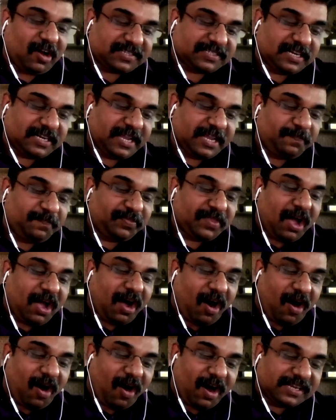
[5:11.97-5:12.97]
Lastly,
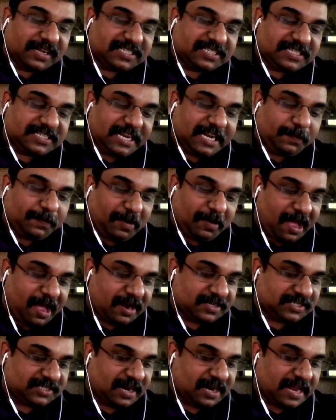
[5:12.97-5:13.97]
all steel
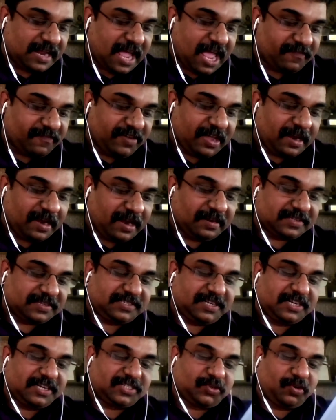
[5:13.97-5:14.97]
plants and heavy
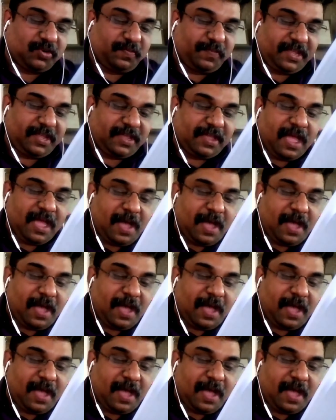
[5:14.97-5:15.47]
industries should be